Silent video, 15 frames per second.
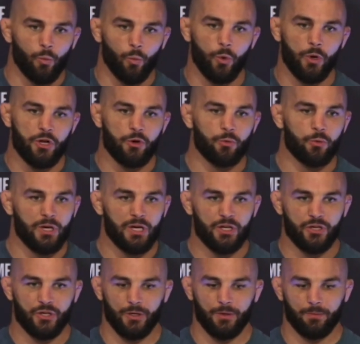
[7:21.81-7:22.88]
when you
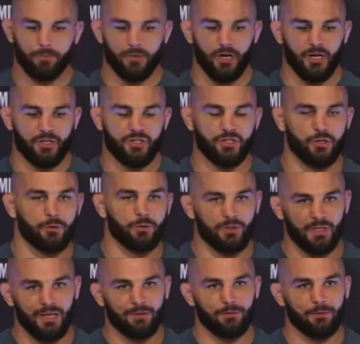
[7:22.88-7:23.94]
reach a certain
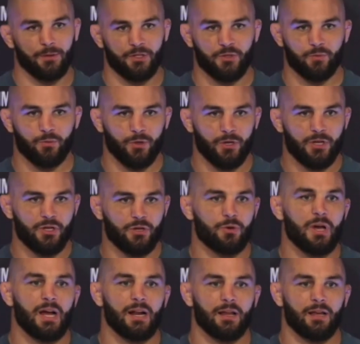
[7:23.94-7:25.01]
level of sport, you
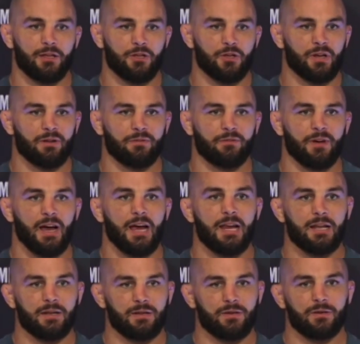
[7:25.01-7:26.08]
gotta
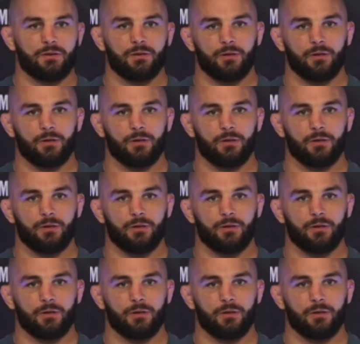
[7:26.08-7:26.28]
find